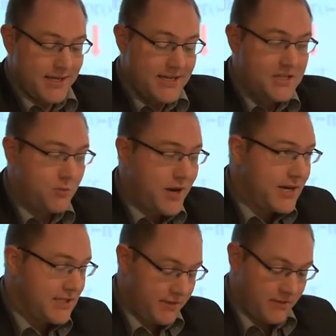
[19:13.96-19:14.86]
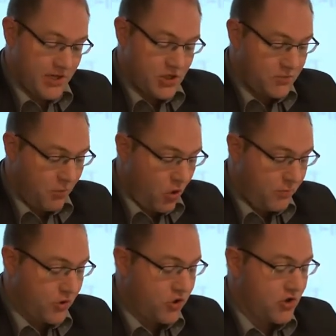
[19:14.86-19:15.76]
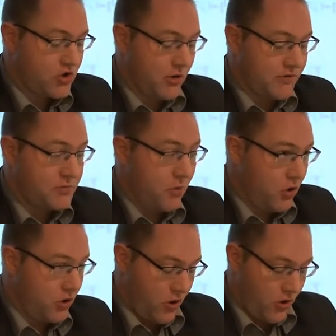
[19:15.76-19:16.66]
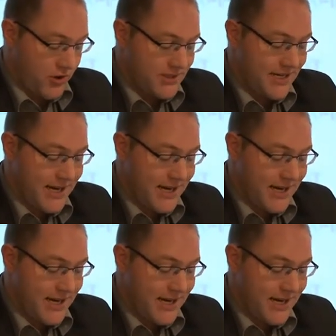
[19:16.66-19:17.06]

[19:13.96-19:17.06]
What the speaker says: This relatively small production of small coins